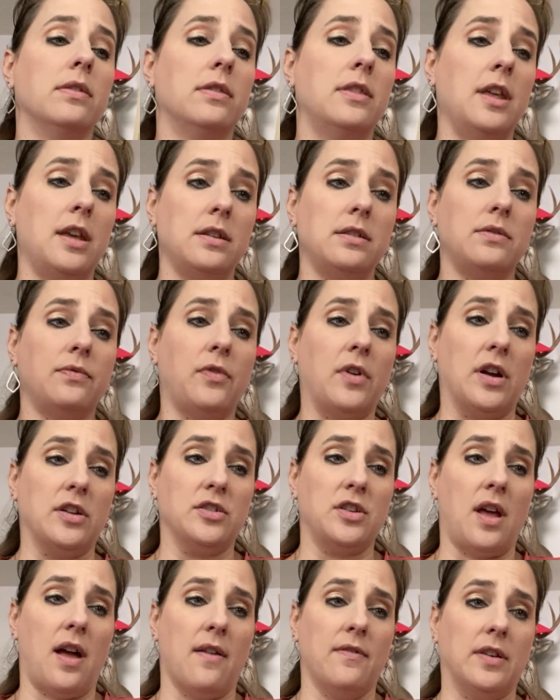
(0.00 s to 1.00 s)
This
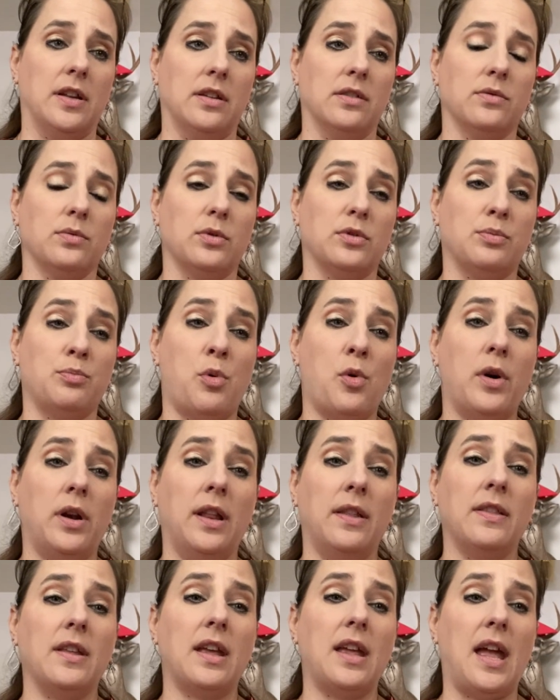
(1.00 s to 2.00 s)
fresh evidence was
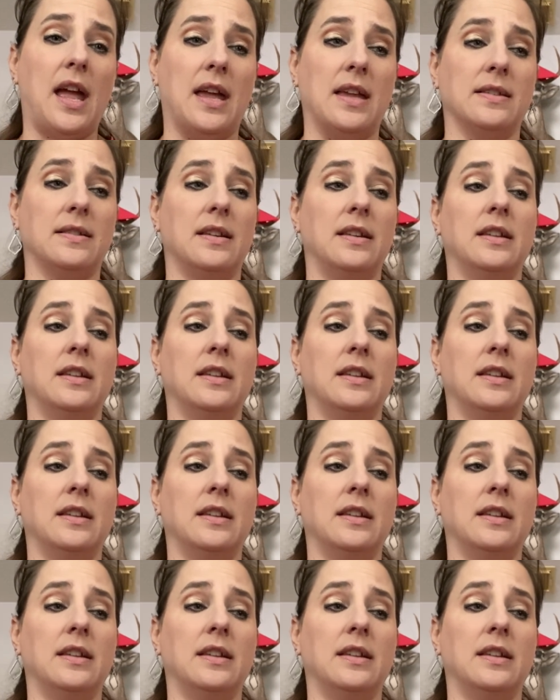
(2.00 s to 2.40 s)
pointing the case